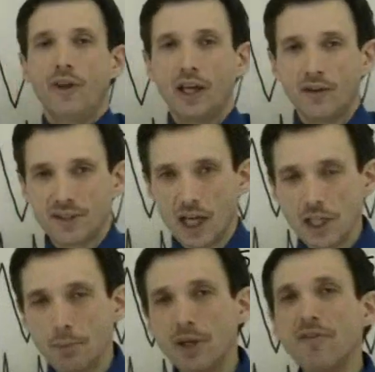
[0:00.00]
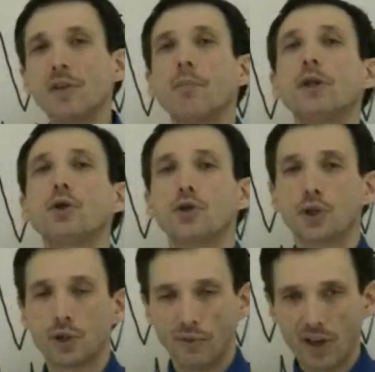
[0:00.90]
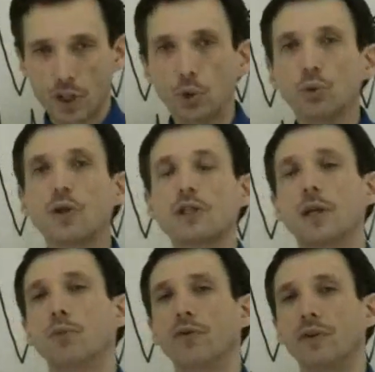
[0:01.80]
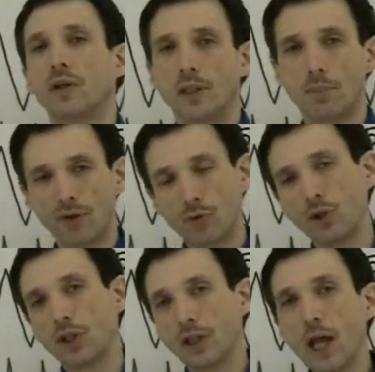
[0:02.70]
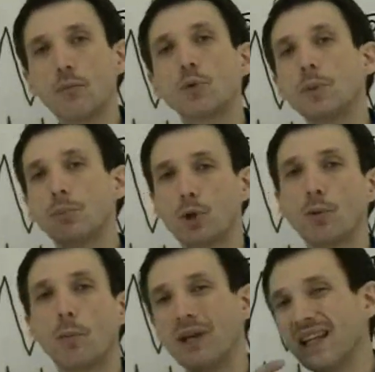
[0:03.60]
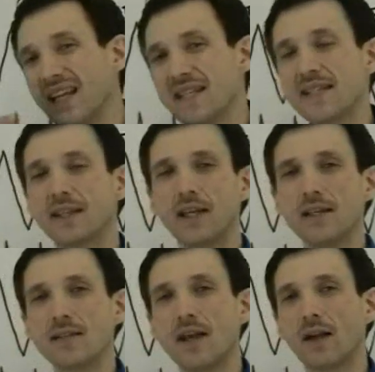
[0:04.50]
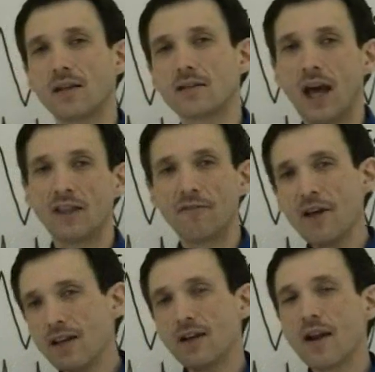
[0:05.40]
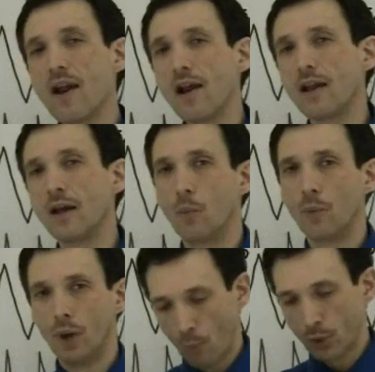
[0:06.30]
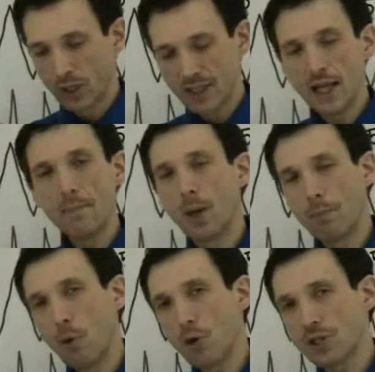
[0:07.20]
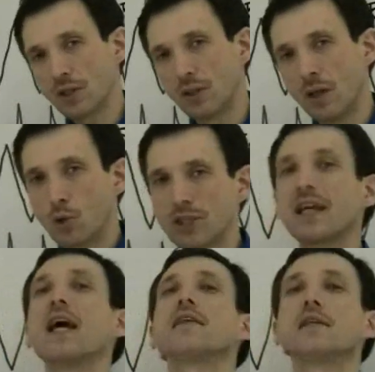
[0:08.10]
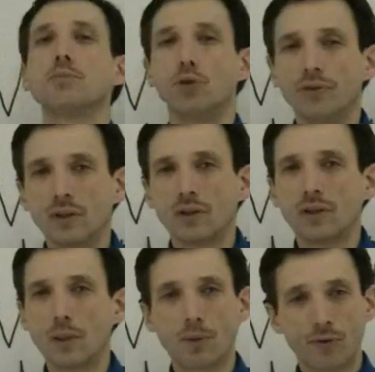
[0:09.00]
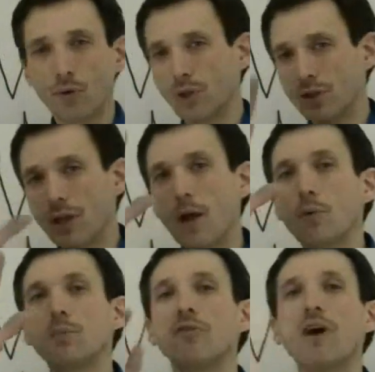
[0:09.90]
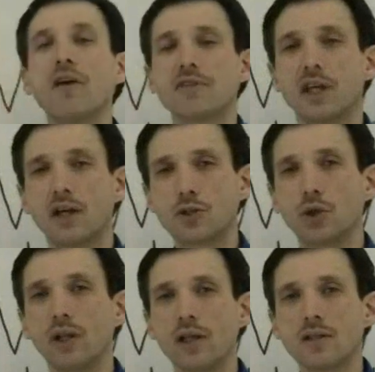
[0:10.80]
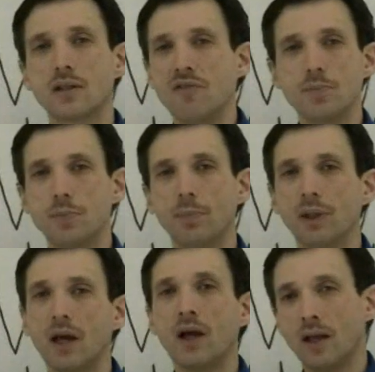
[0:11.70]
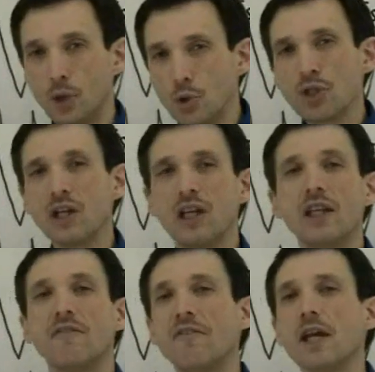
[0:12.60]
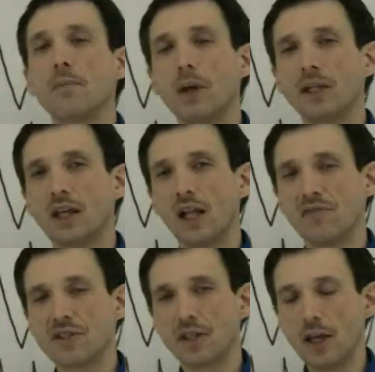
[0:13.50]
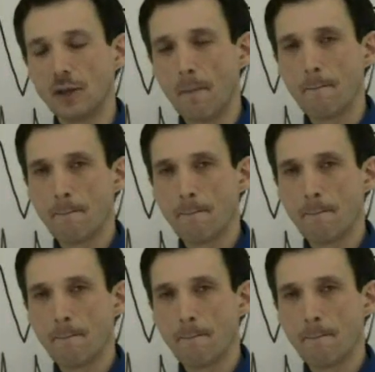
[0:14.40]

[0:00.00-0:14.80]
they have such a breathing pattern so that their shoulders are moving, then breath holding time would be probably less than 10 seconds. And very rarely we could see a person whose head is moving, and breath holding time would be 5 seconds or less. These people are usually in a very bad health state.